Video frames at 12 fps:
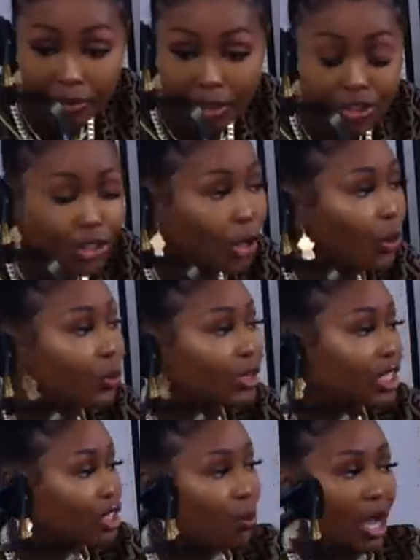So
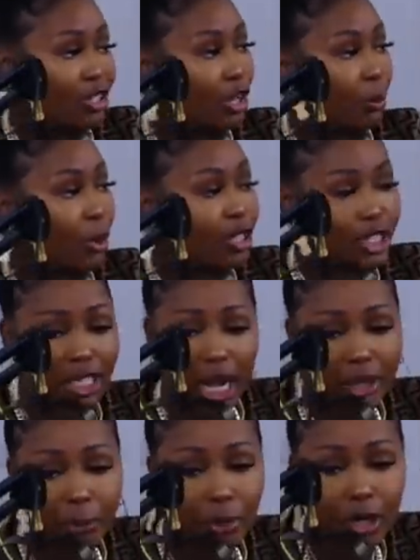this is why I started bartending. I
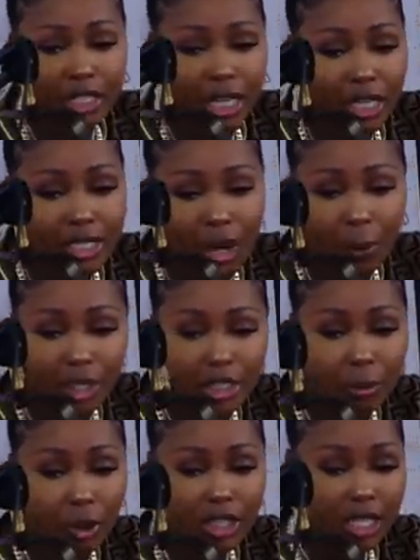didn't bartend because I wanted
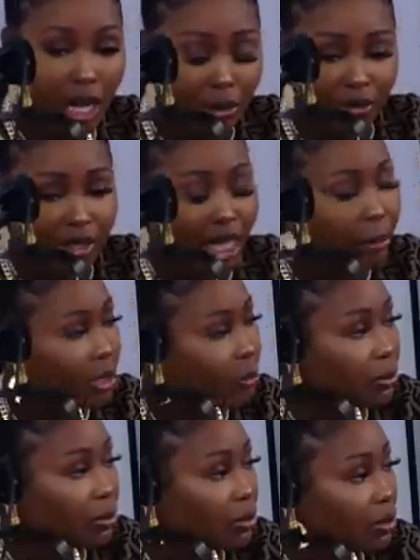to bartend. I don't even like
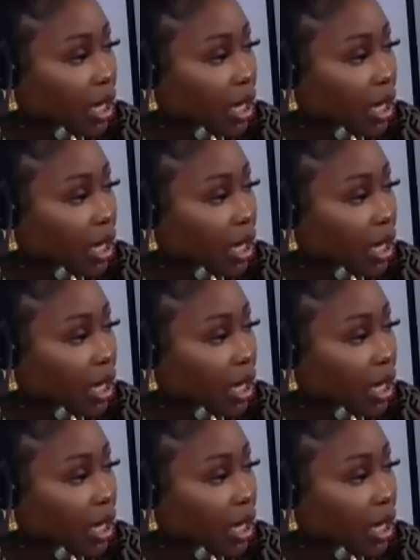people.